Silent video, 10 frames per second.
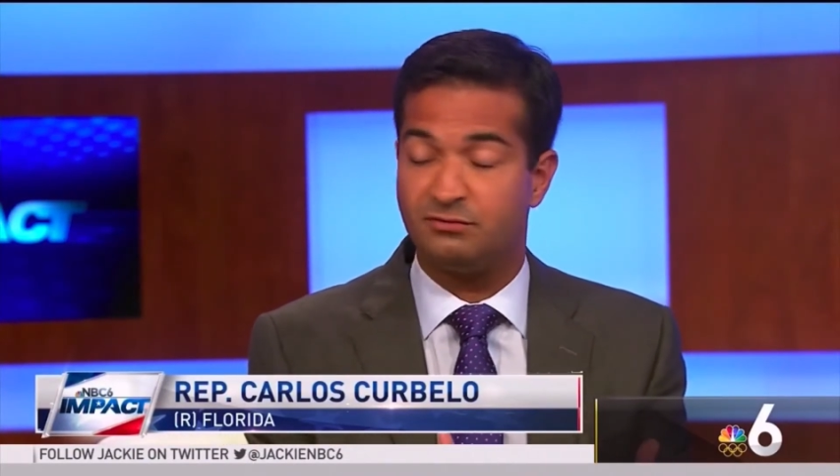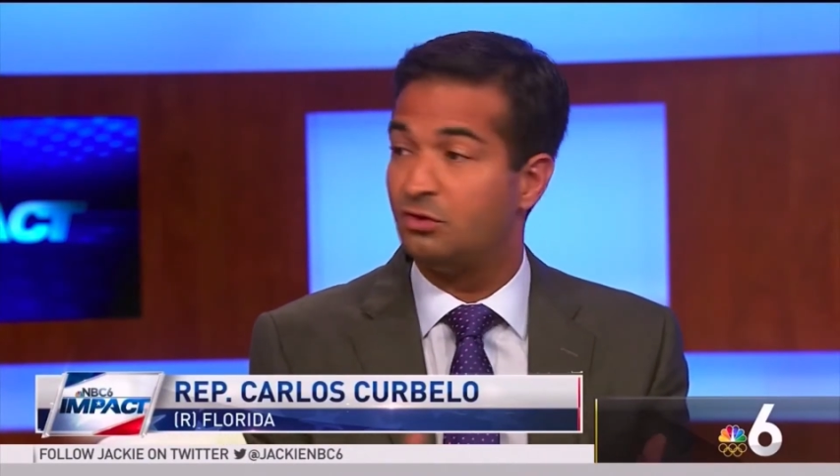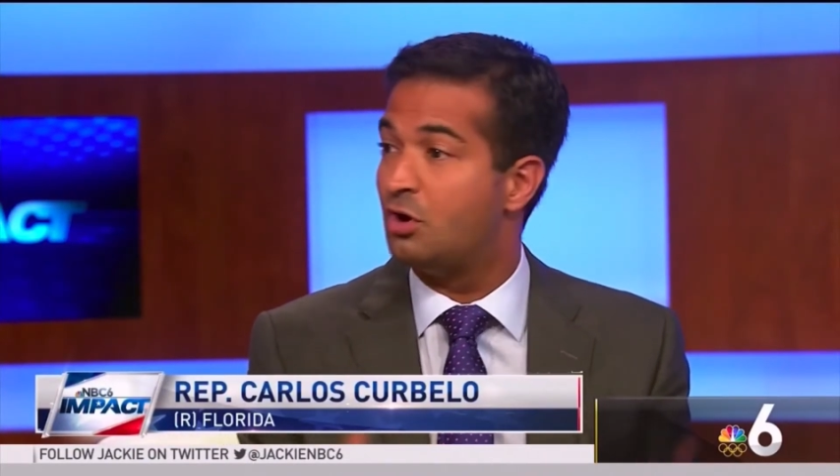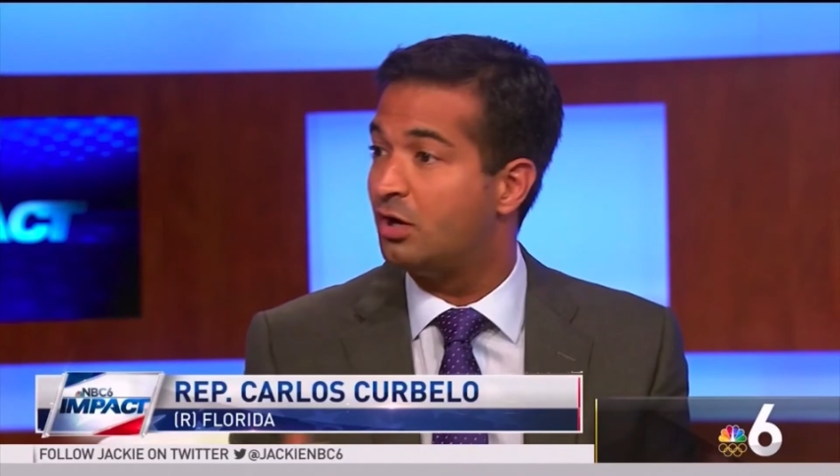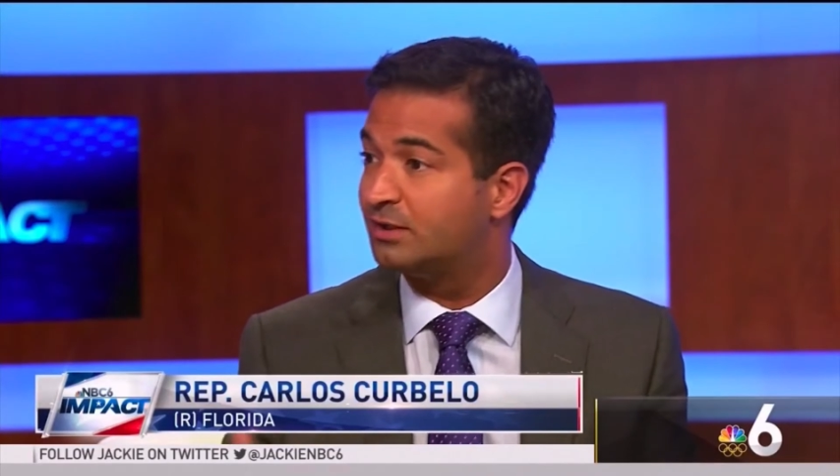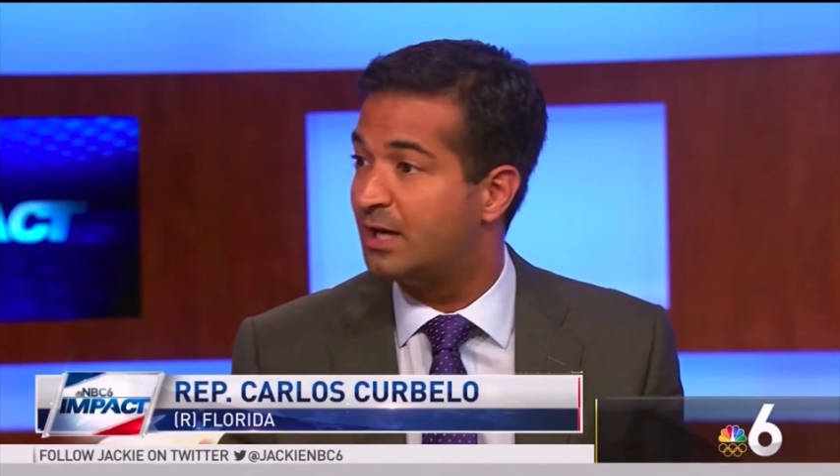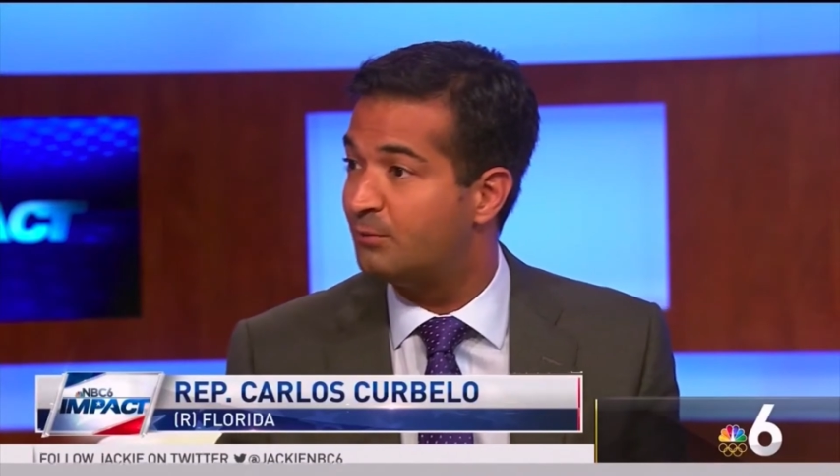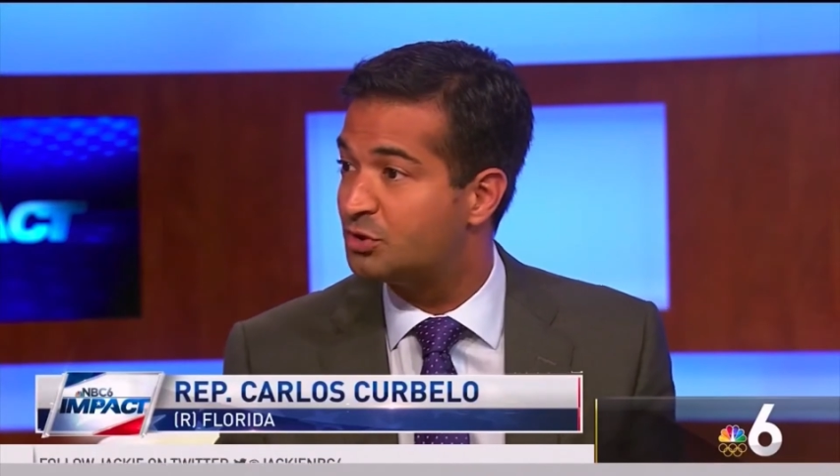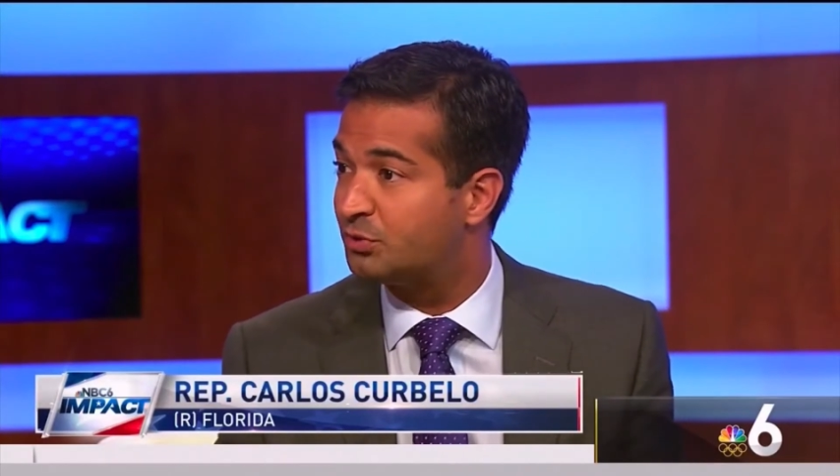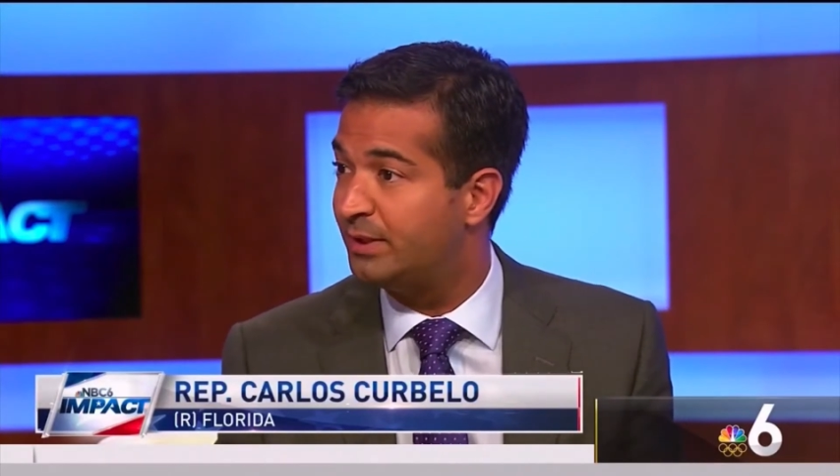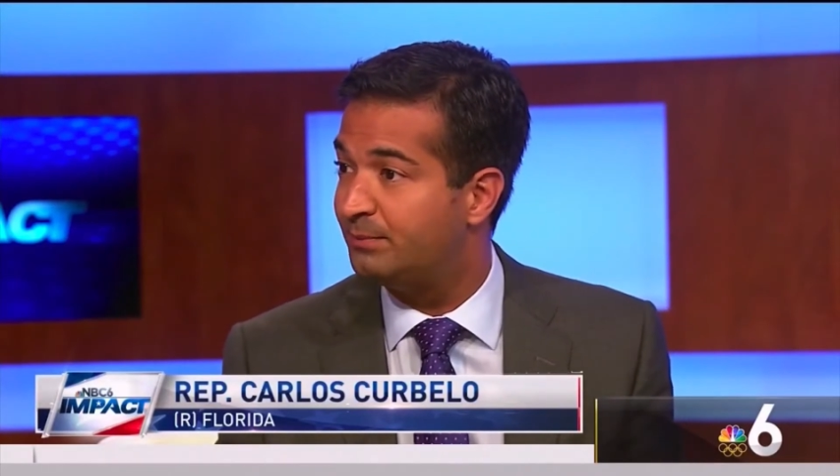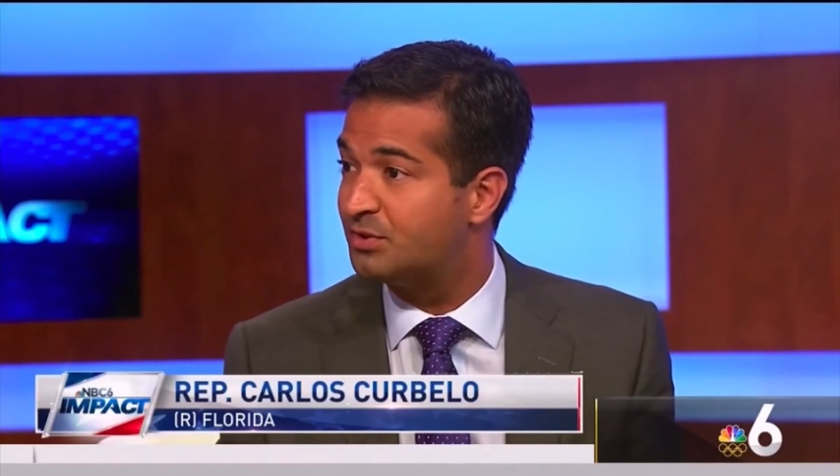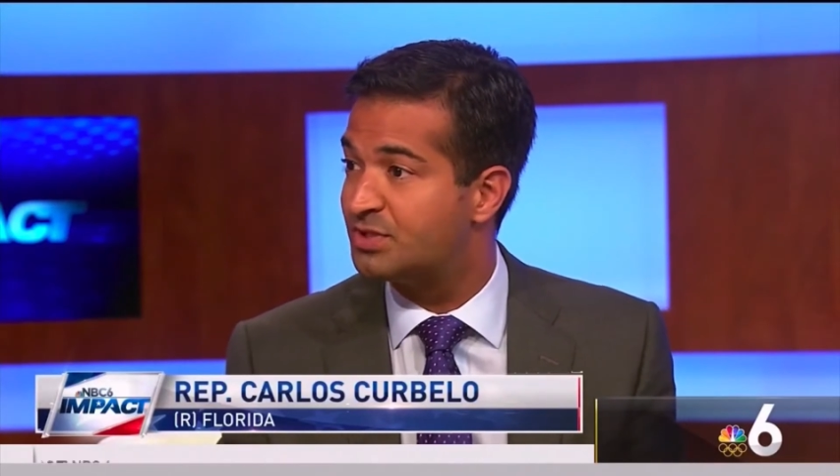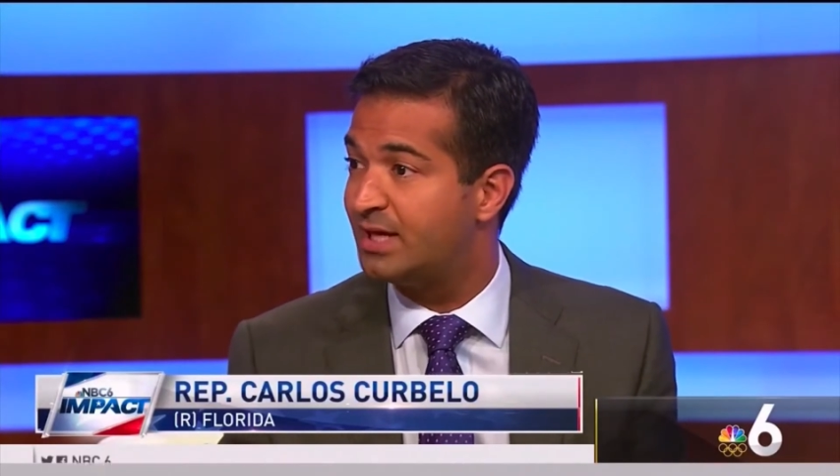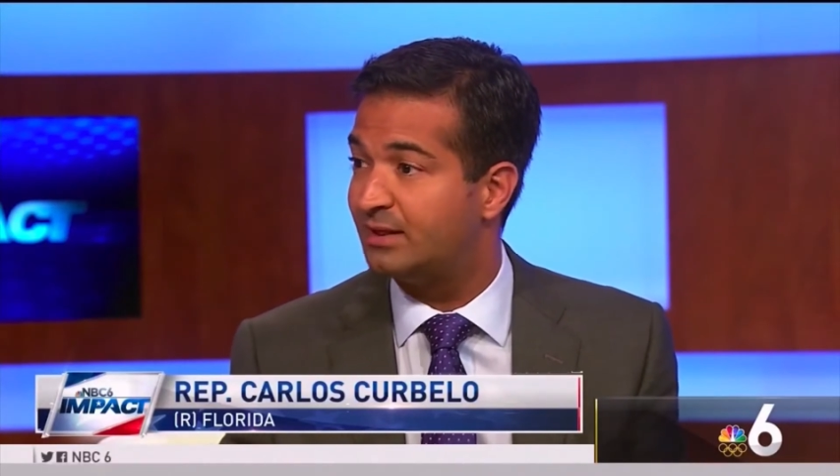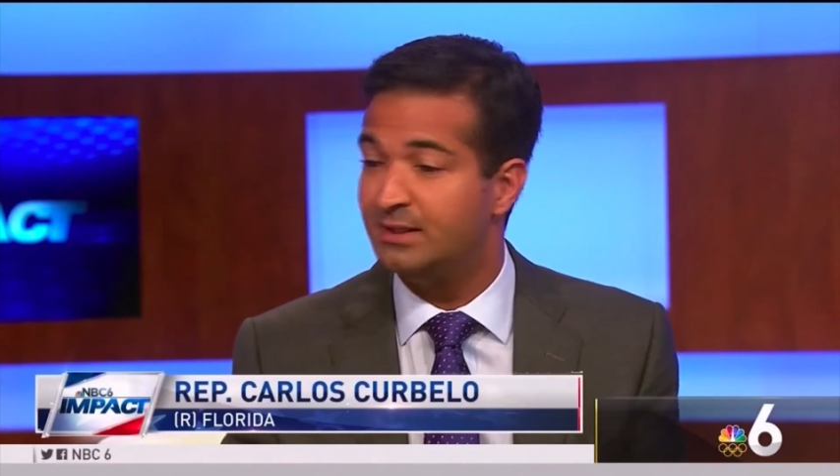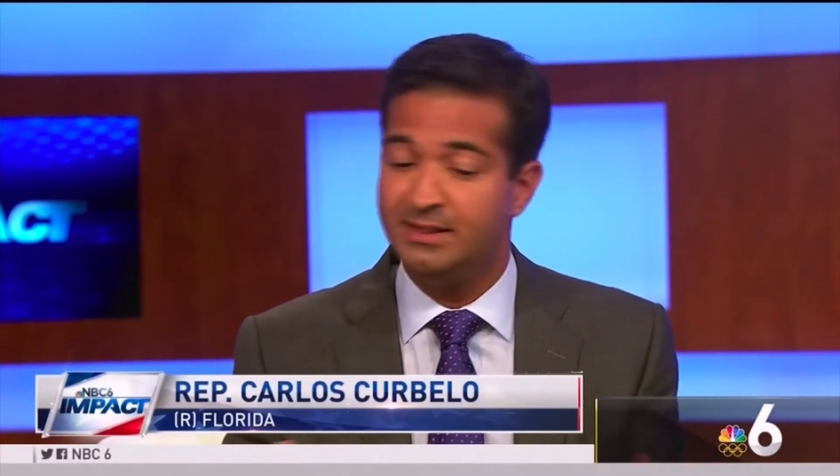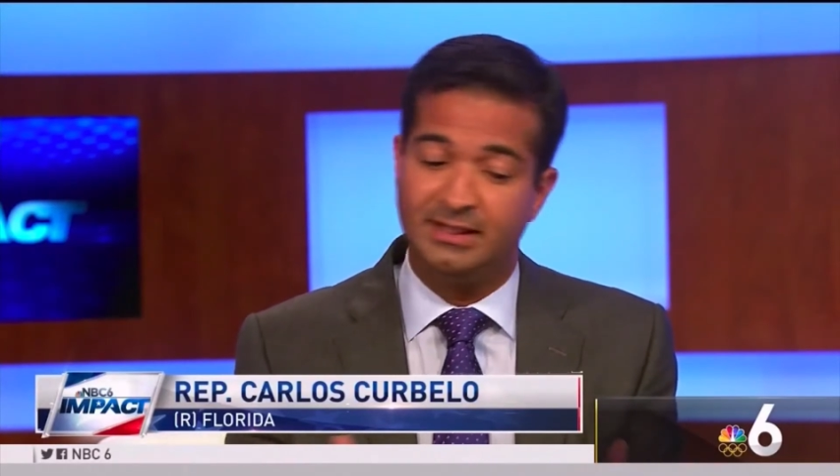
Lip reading: for a long time was 3%.